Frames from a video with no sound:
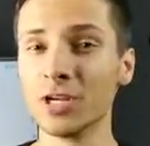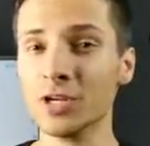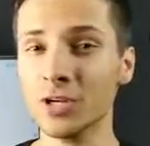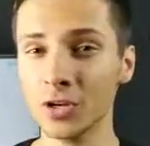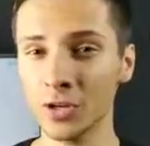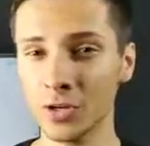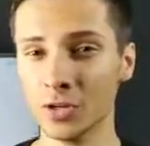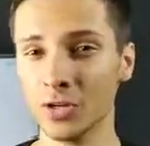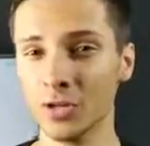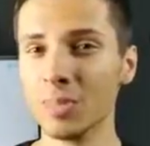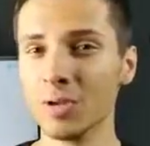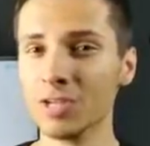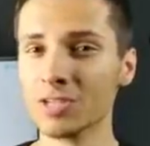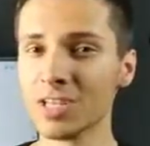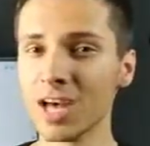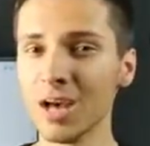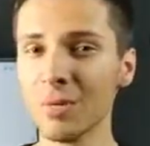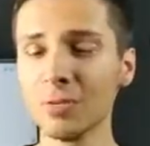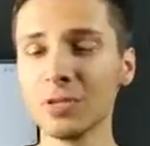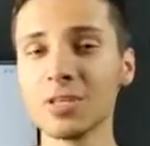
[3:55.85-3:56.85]
good
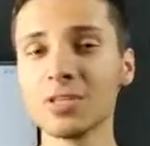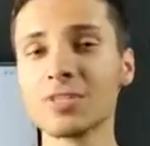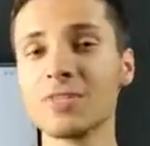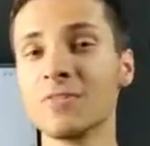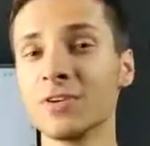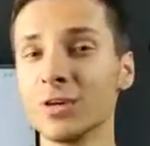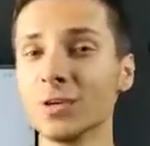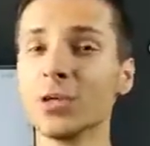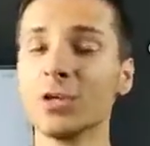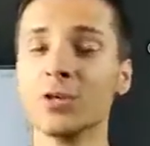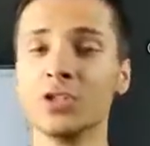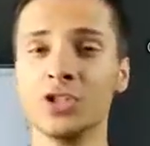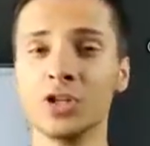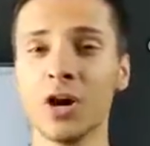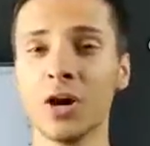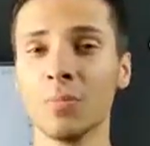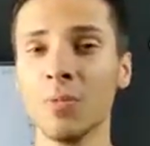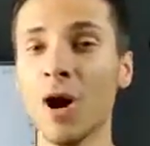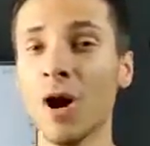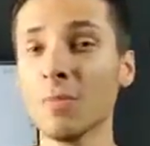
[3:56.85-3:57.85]
because Apple does a very good
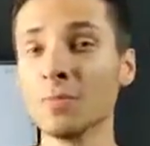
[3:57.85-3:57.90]
job